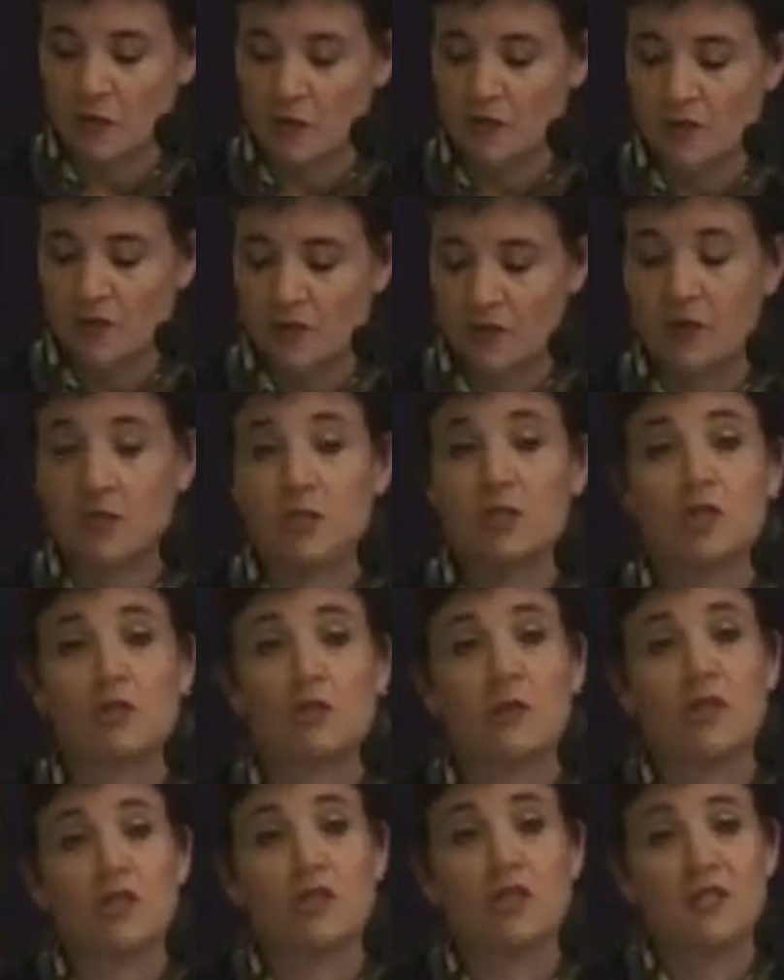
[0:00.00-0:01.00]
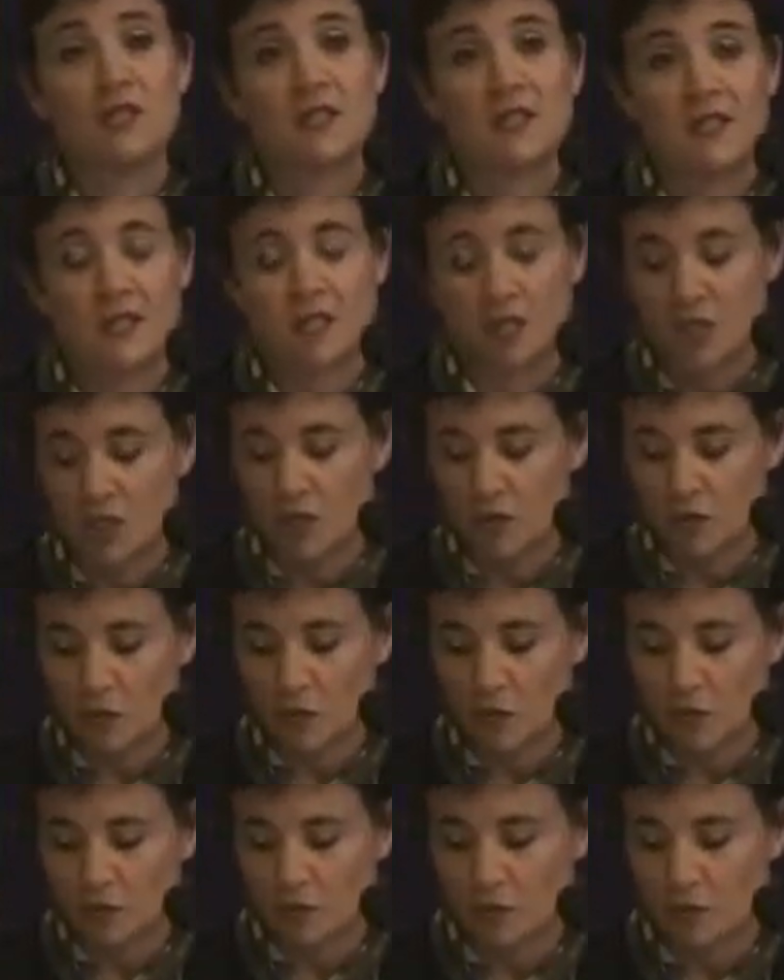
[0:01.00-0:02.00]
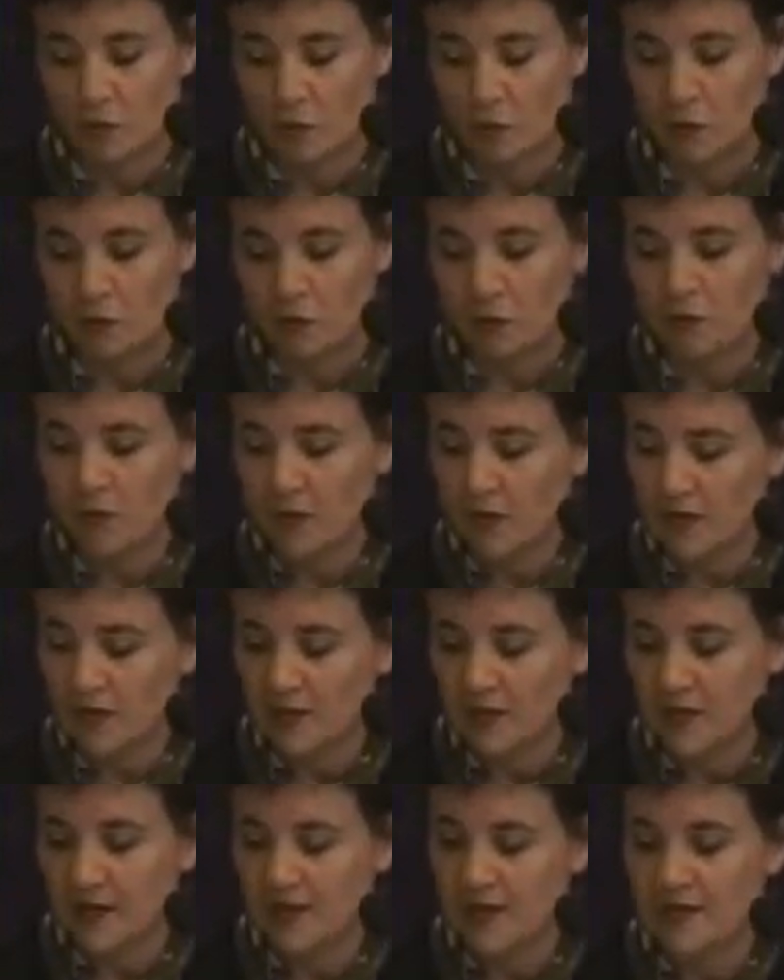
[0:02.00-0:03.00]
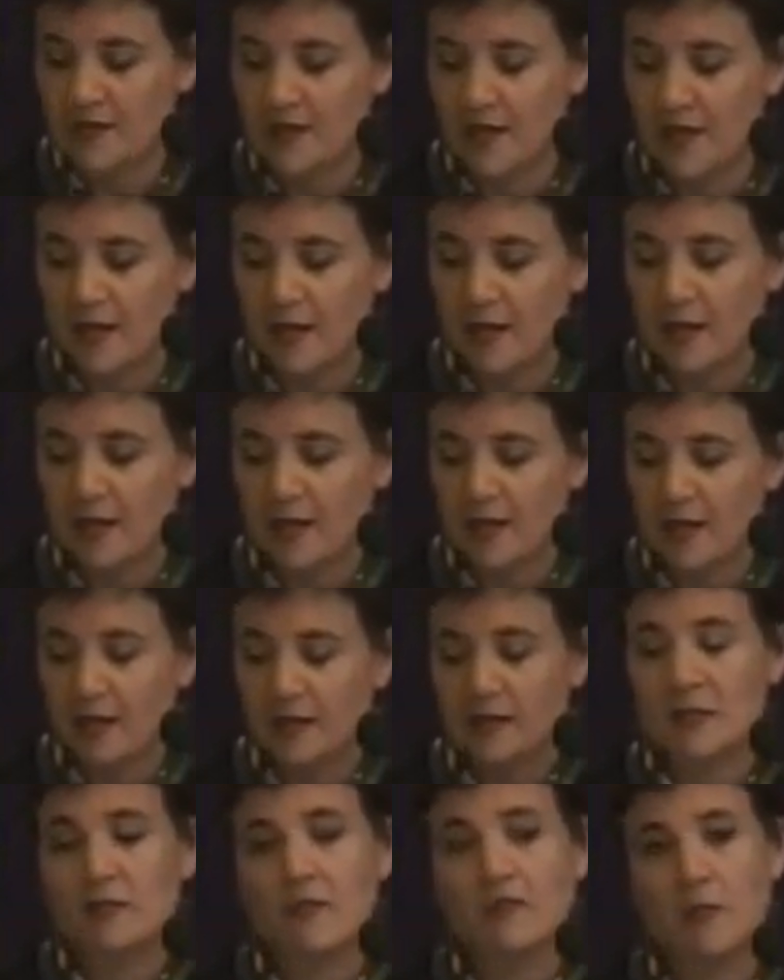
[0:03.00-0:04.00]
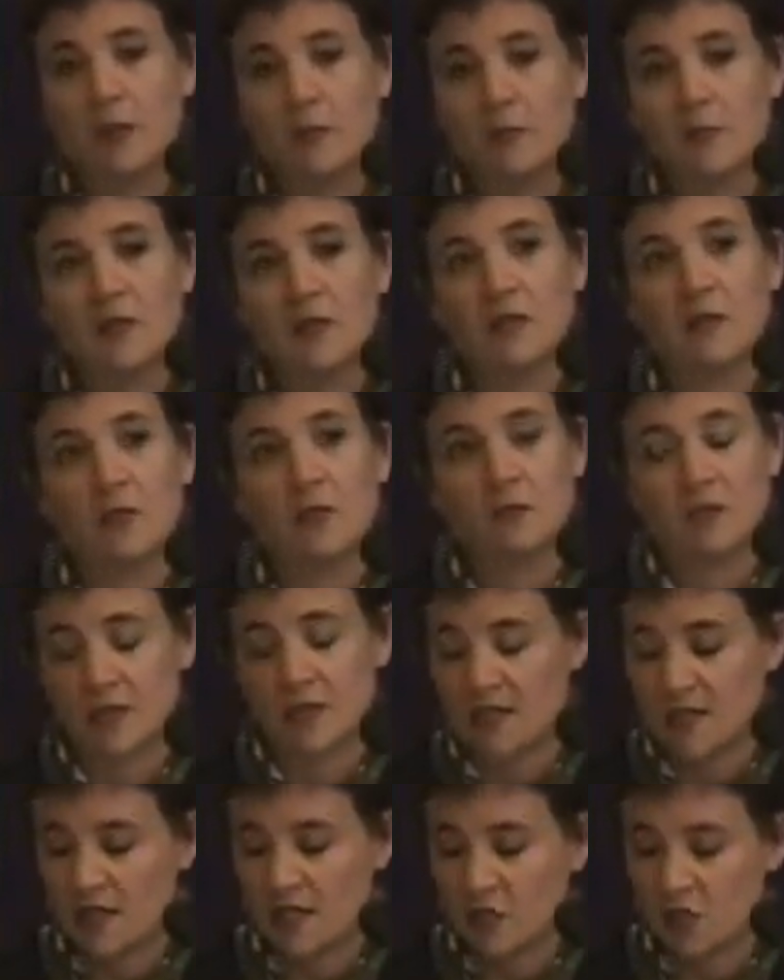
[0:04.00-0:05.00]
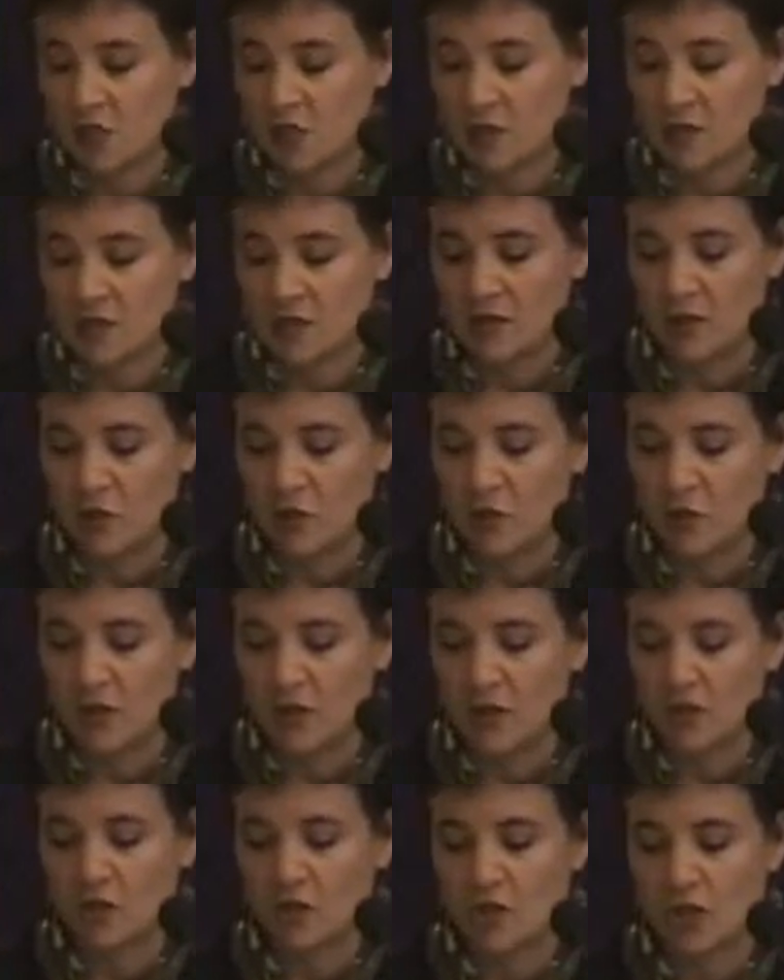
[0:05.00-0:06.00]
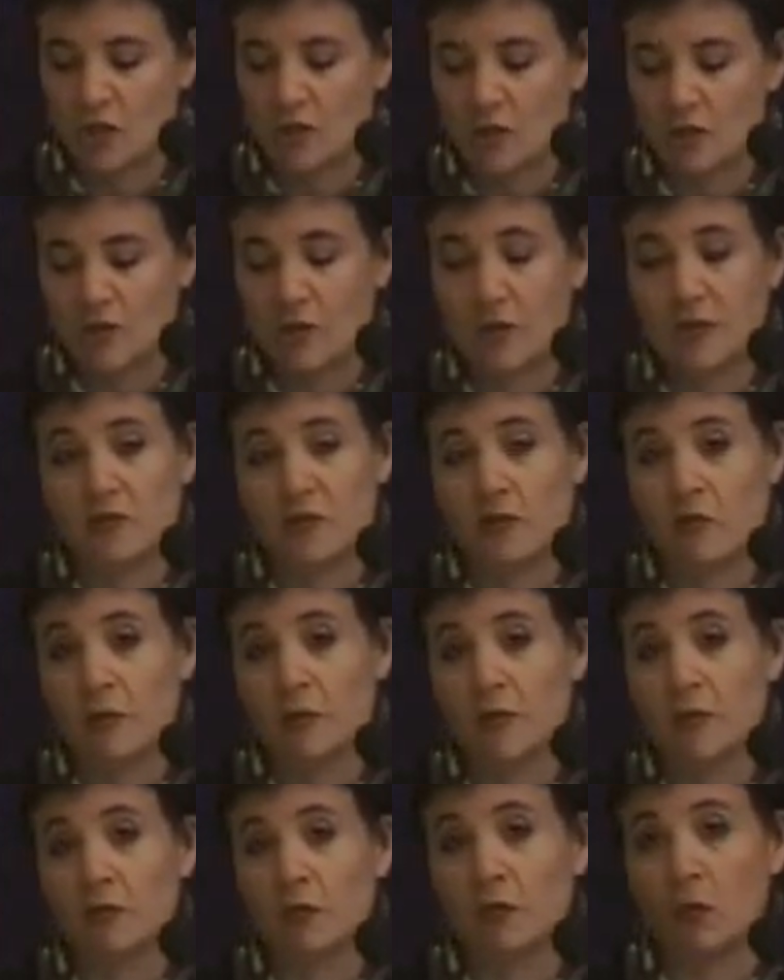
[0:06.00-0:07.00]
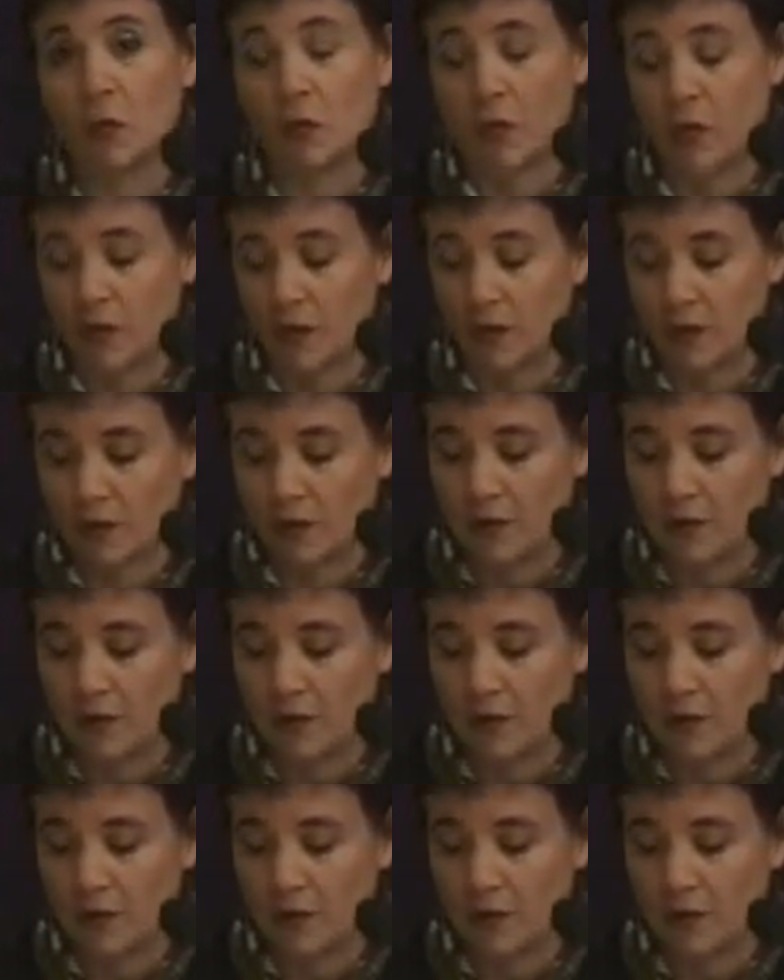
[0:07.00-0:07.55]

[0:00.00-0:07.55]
of the Interagency Gender Working Group recognized that development organizations doing gender transformative work